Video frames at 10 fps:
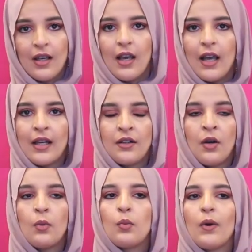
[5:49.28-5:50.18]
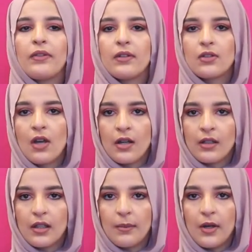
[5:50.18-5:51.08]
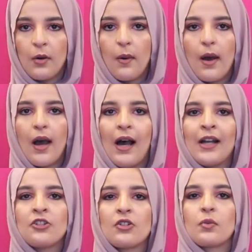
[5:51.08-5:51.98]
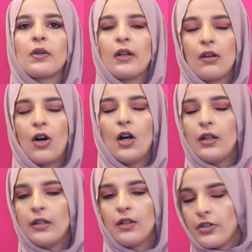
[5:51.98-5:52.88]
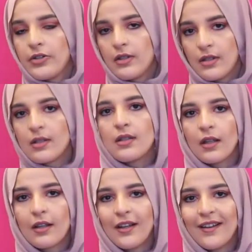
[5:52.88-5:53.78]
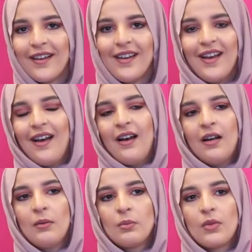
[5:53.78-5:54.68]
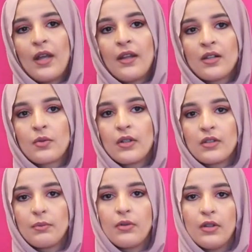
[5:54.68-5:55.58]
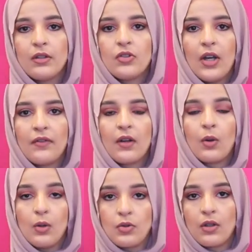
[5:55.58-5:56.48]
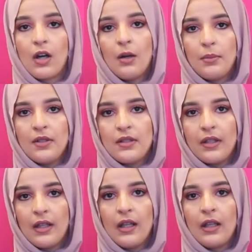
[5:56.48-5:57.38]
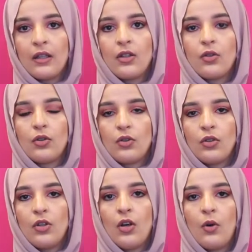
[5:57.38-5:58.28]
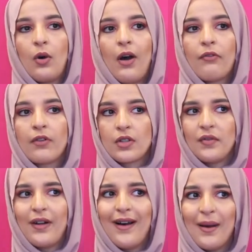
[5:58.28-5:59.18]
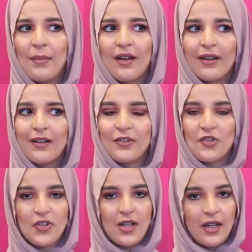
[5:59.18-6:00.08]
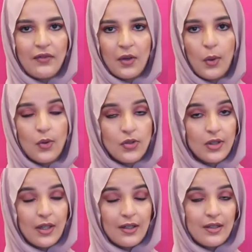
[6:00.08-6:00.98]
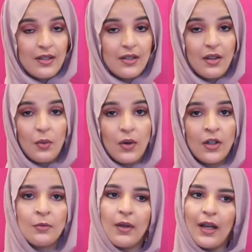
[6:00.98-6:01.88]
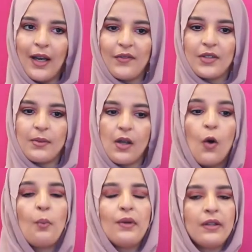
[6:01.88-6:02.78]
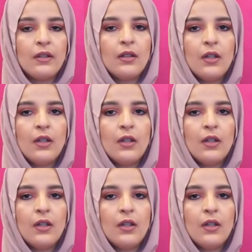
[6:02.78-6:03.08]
And I know what they're talking about, I just wouldn't call it narcissistic. And that's where it's important to have that cultural competency that, like, you know, first of all, I'm not going to understand every culture that exists in the world, but I have to be open